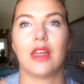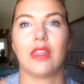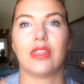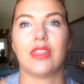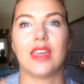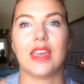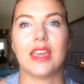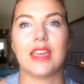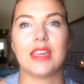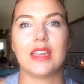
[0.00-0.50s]

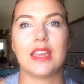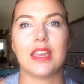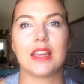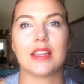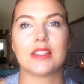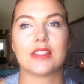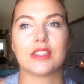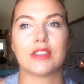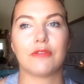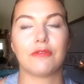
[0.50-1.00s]
The
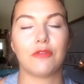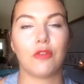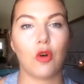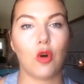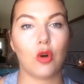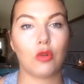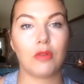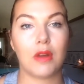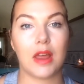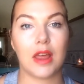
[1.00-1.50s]

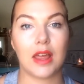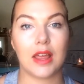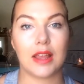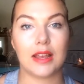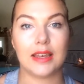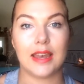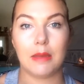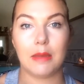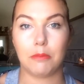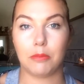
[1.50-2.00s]
Sephora
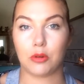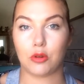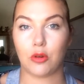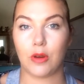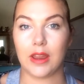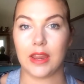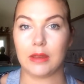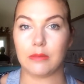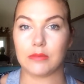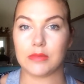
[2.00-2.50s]
lip
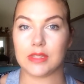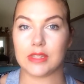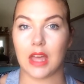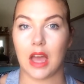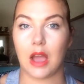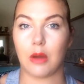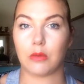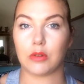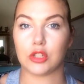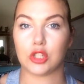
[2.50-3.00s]
creams that
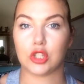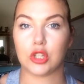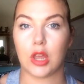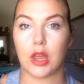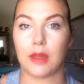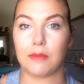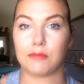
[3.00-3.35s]
I was